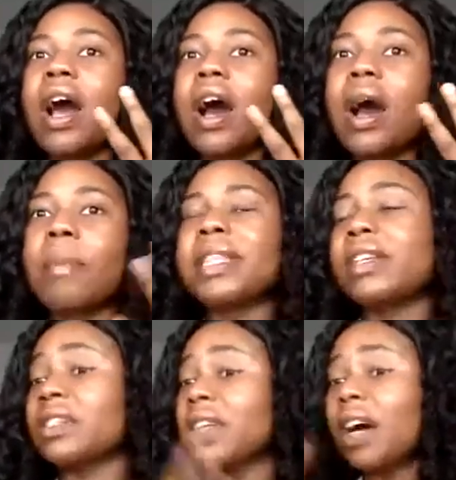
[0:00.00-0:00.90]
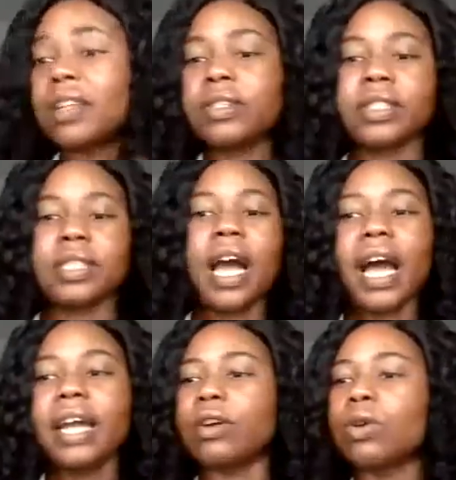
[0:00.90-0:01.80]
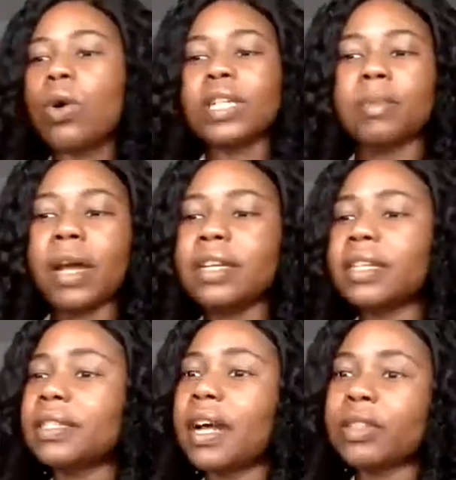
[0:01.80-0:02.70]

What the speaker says: And then on the other side, of course, Monica's got the